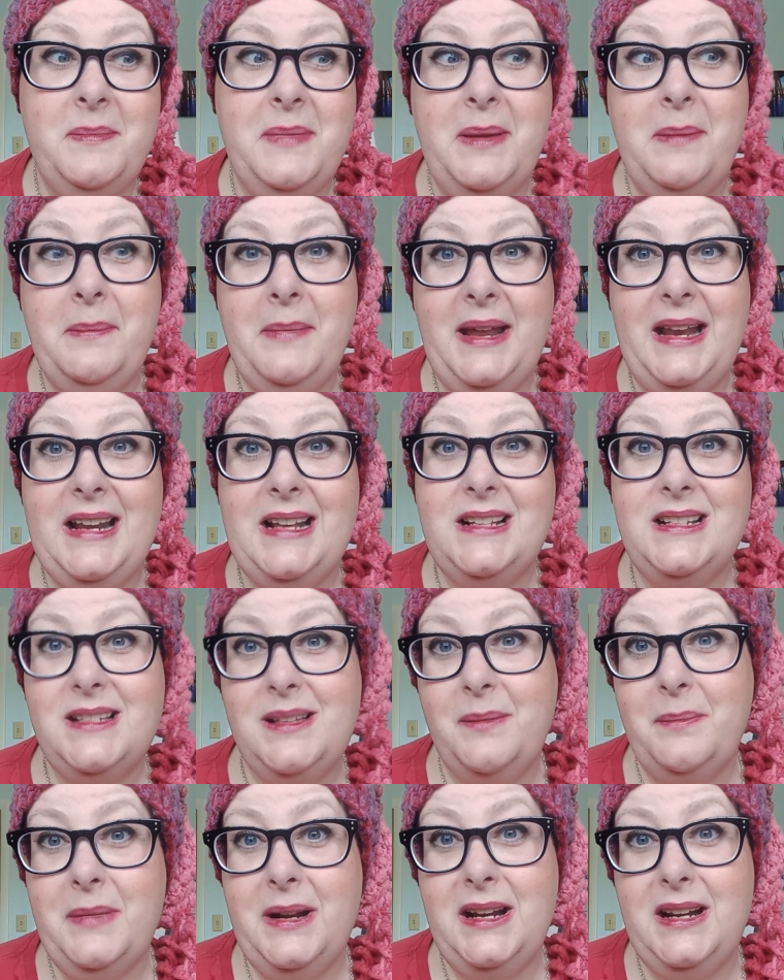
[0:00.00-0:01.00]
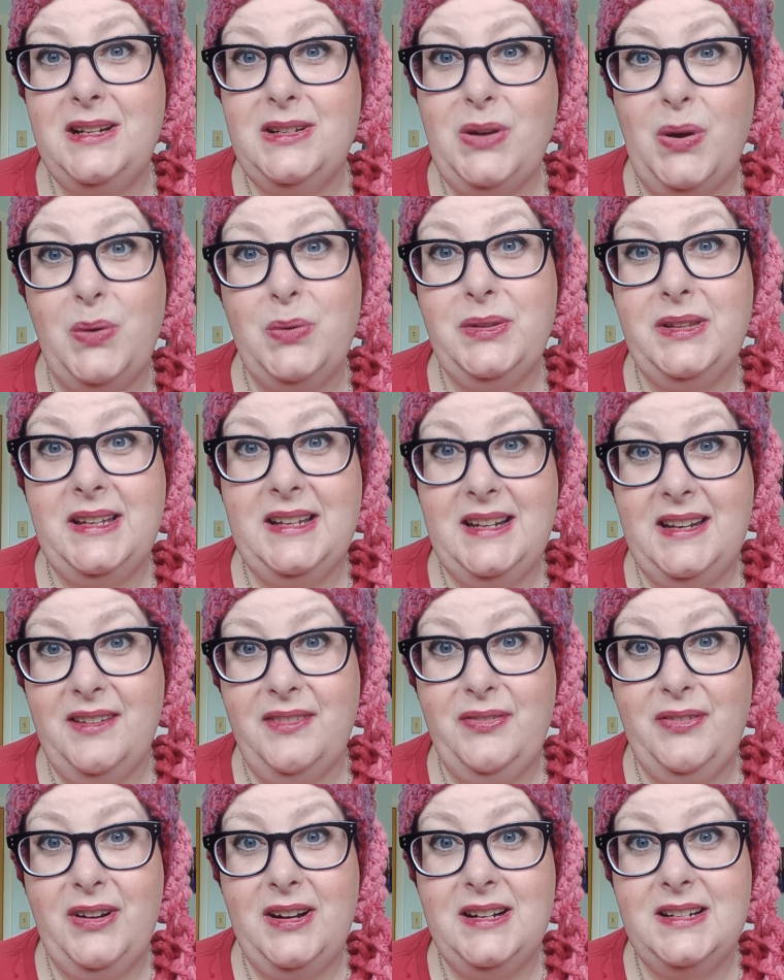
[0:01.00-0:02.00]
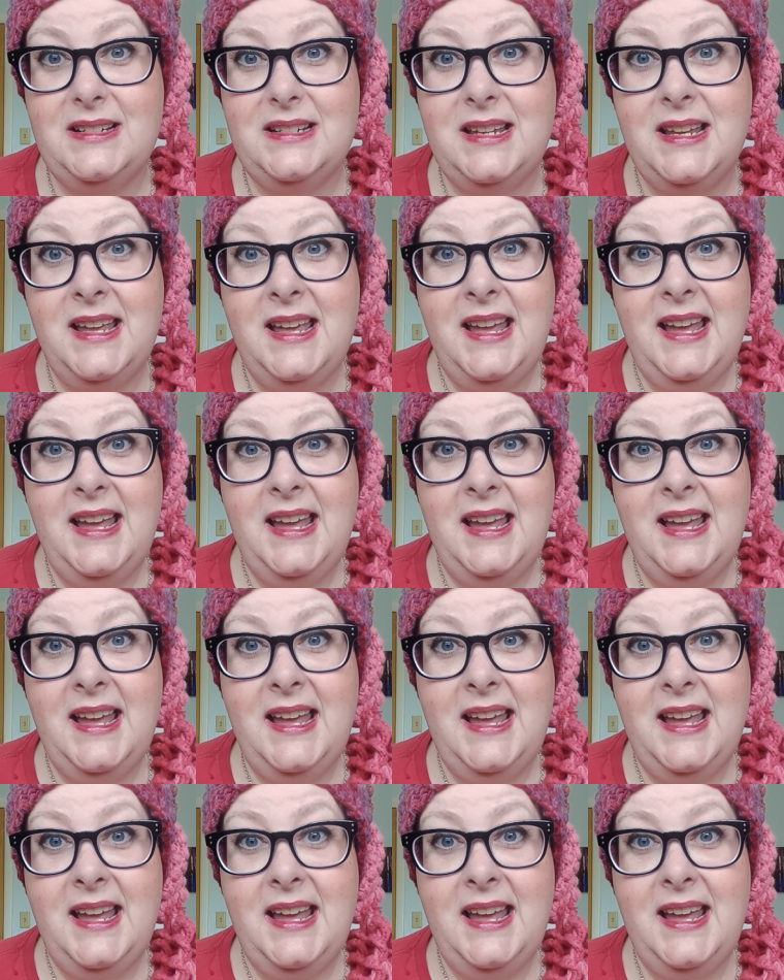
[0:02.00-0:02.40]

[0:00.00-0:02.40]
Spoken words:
be meeting somebody totally different.